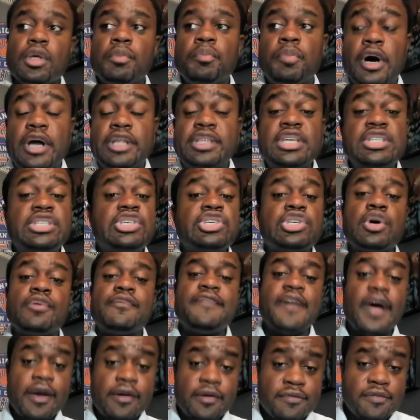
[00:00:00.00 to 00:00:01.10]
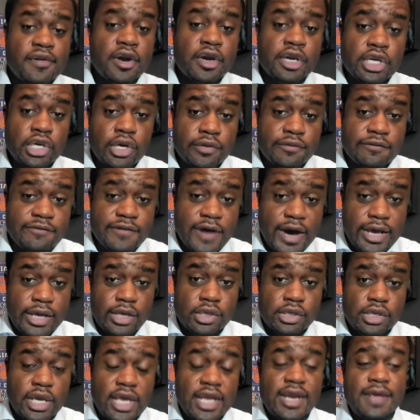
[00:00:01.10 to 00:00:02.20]
but this is a very, very good fight.
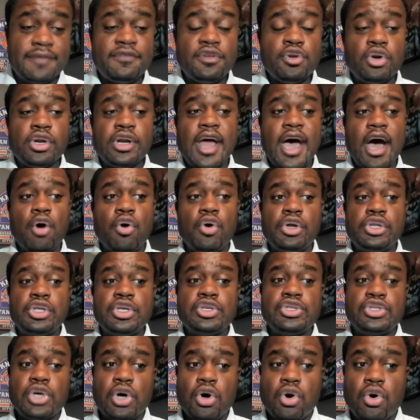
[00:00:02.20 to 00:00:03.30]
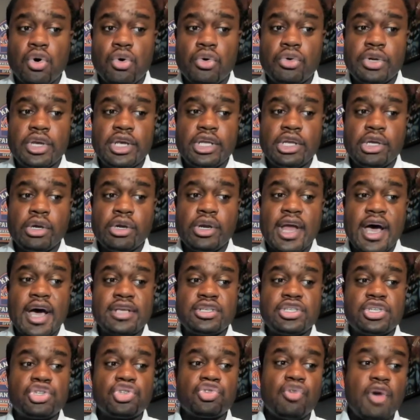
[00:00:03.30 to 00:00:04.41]
And if you're not on DAZN and you're not
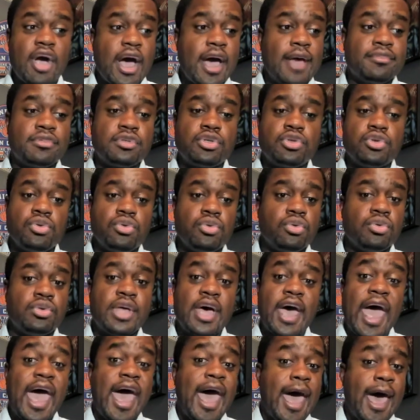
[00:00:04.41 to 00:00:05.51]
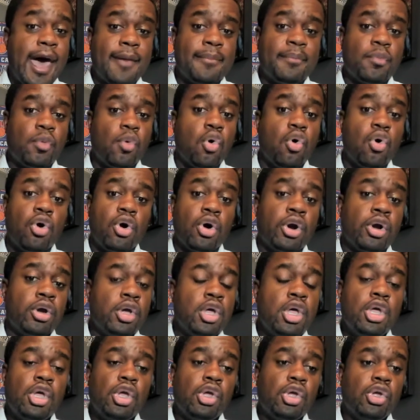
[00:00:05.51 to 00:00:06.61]
subscribed to the app or
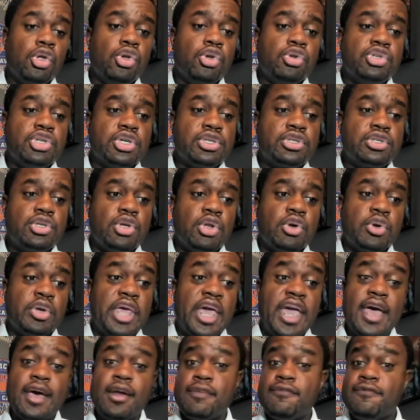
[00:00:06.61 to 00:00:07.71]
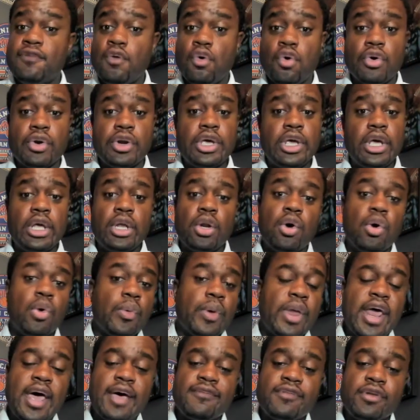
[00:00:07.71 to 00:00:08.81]
you just, you know, can't afford it or
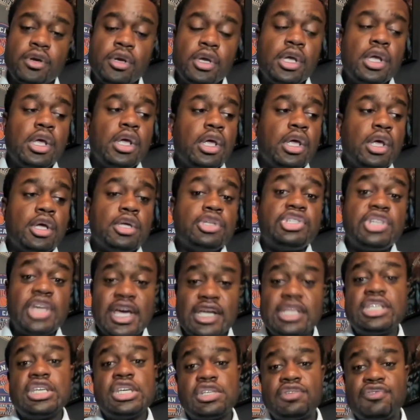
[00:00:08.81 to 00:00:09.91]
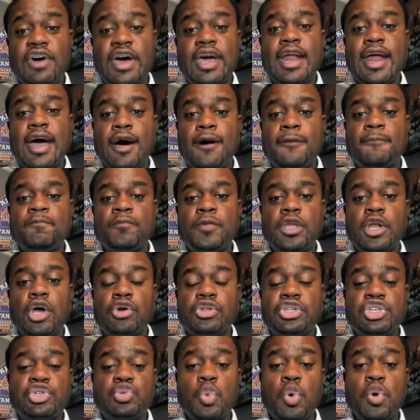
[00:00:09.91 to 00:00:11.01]
whatever, check this fight out. You know,
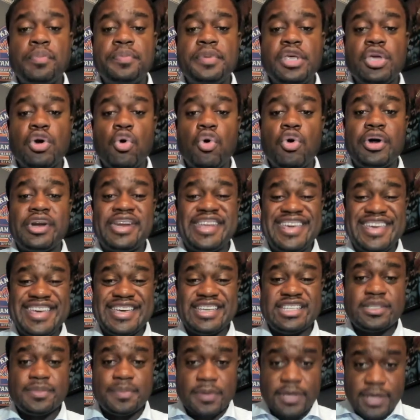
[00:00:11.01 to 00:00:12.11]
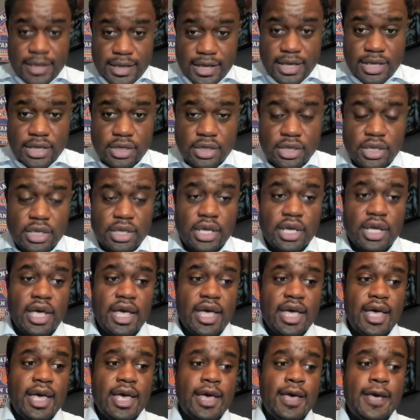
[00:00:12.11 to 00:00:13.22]
this will be on ESPN
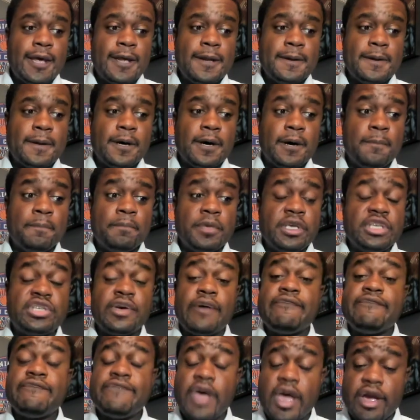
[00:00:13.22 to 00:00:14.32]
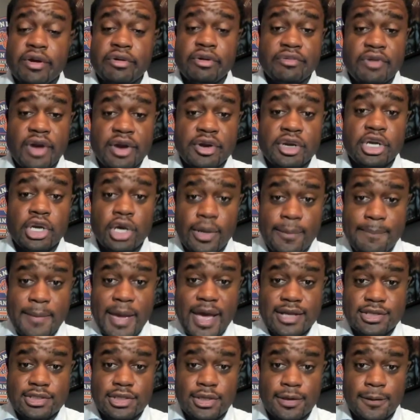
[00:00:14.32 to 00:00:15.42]
and um, it's a very, very good
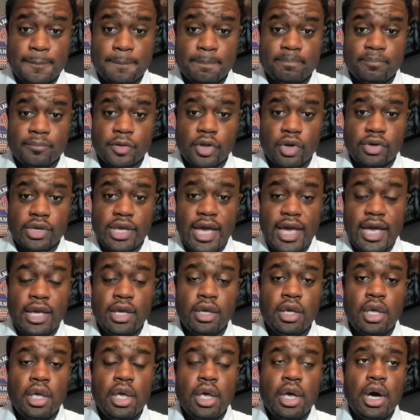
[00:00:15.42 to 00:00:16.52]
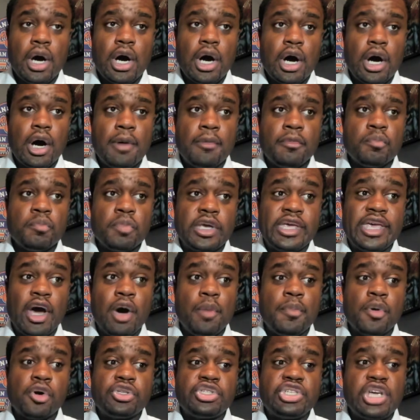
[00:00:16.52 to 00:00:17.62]
matchup. Okay. Um, Miguel
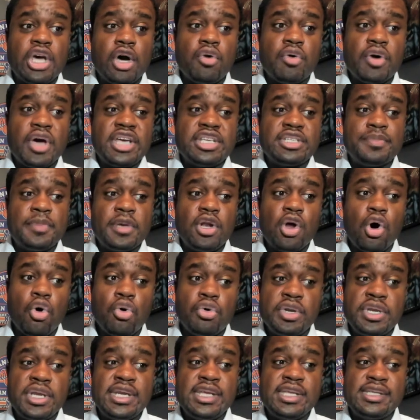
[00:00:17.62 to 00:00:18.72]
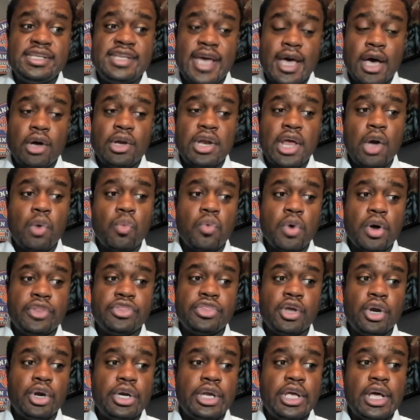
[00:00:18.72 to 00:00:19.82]
Berchelt has been holding it down at
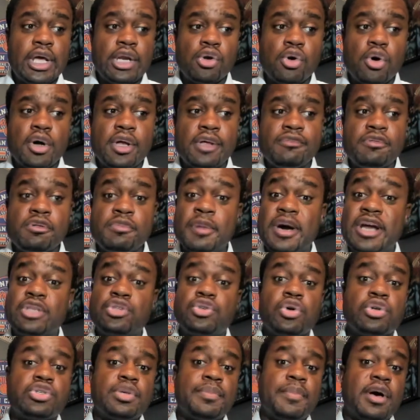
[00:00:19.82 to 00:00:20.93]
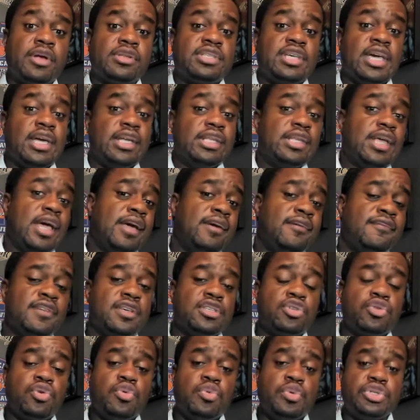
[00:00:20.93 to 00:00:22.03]
130. I know everybody talks about Tank
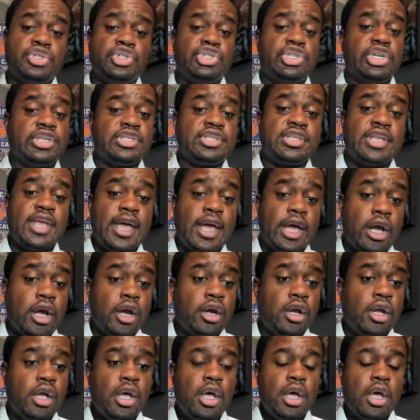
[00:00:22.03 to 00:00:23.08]
Davis, who was just there.